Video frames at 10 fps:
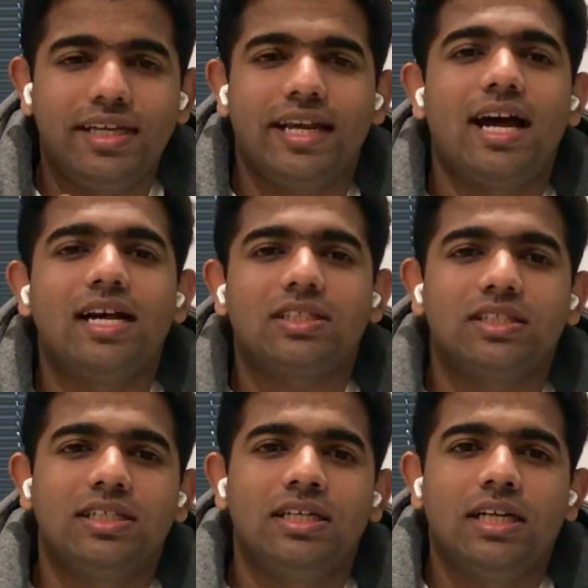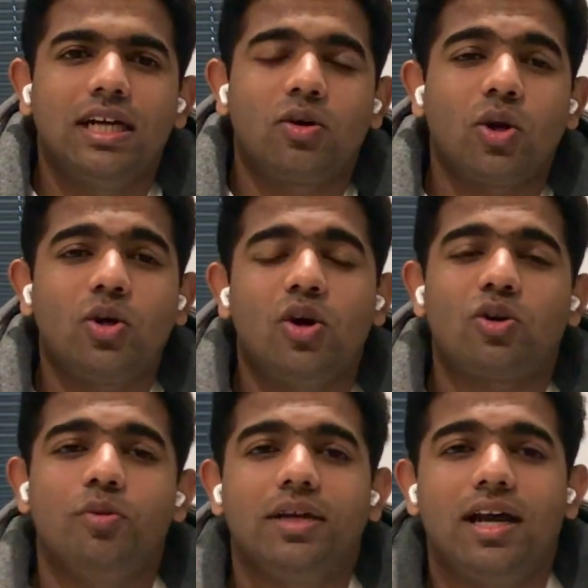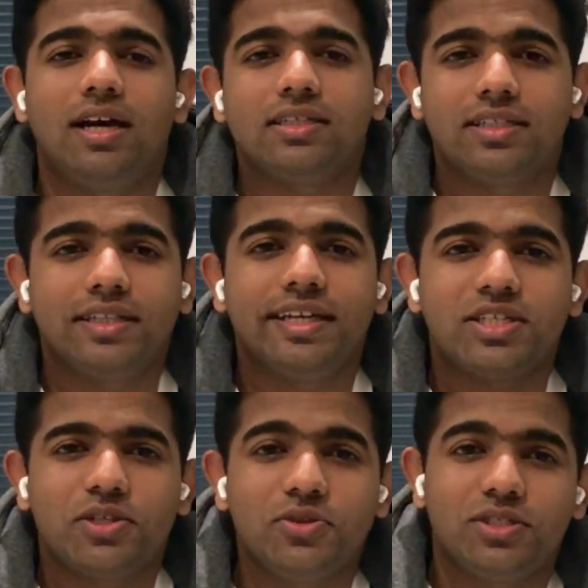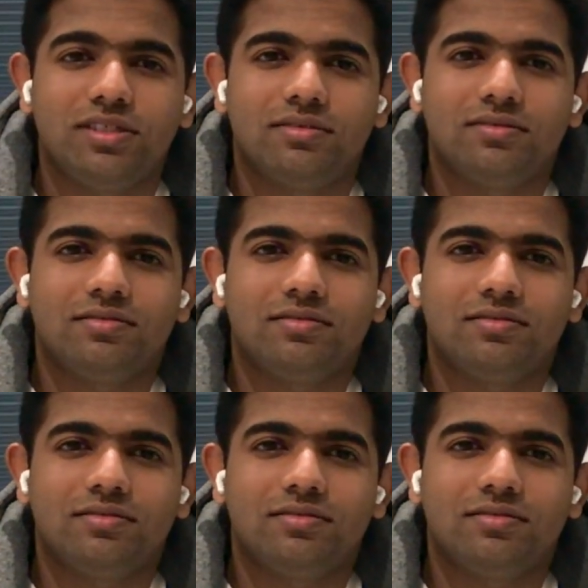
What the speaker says: can ask a coracoacromial arch as an essay question.